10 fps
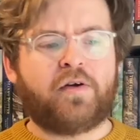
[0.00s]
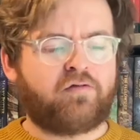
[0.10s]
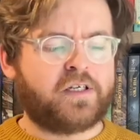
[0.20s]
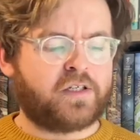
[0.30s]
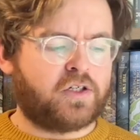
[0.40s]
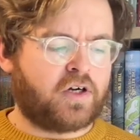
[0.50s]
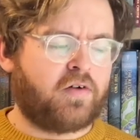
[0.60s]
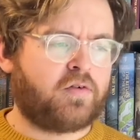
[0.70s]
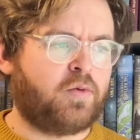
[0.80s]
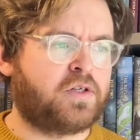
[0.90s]
of research
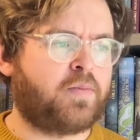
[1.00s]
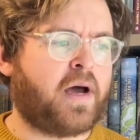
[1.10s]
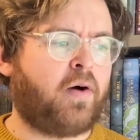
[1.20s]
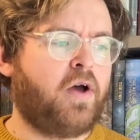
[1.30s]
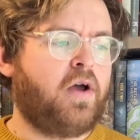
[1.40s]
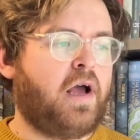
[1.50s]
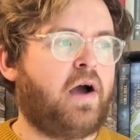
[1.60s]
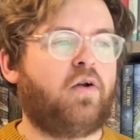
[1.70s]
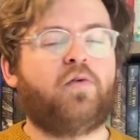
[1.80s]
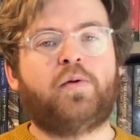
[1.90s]
afterwards about how
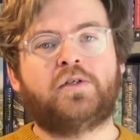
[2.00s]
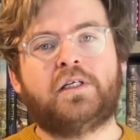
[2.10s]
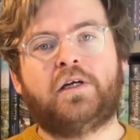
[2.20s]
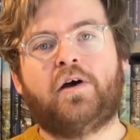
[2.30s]
a lot of people see